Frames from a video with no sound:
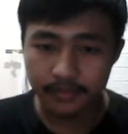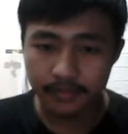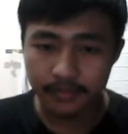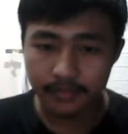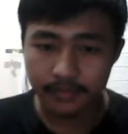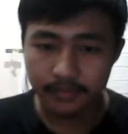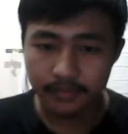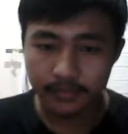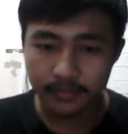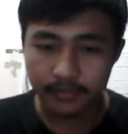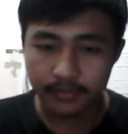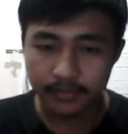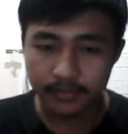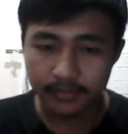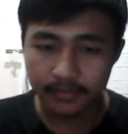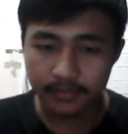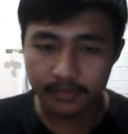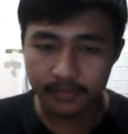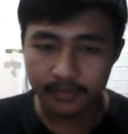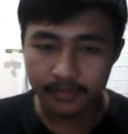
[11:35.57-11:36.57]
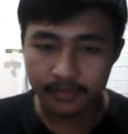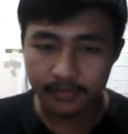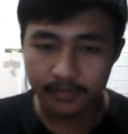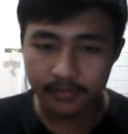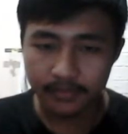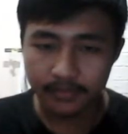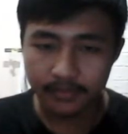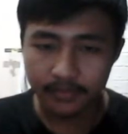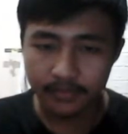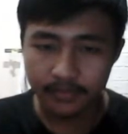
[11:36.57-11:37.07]

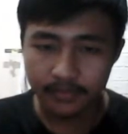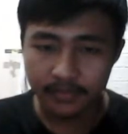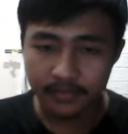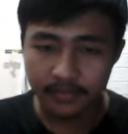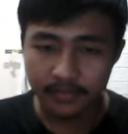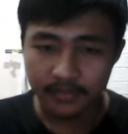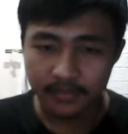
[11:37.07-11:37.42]
[no speech]